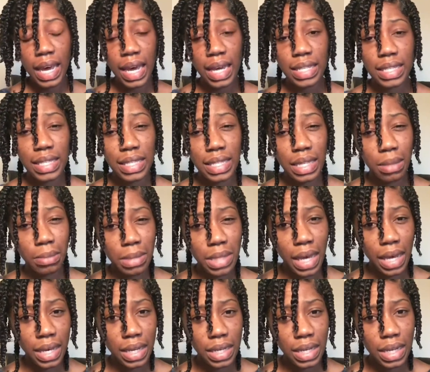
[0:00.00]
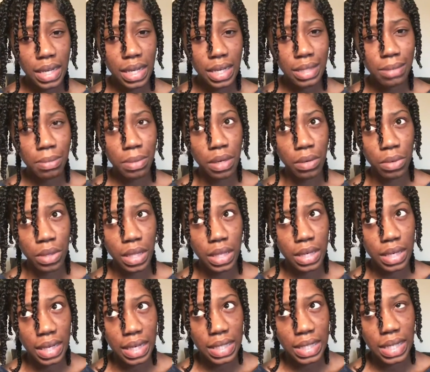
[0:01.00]
It seems like it does, but it
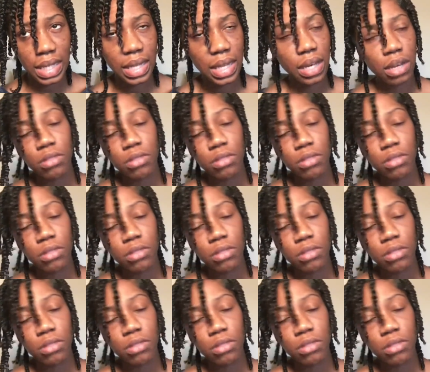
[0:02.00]
really doesn't.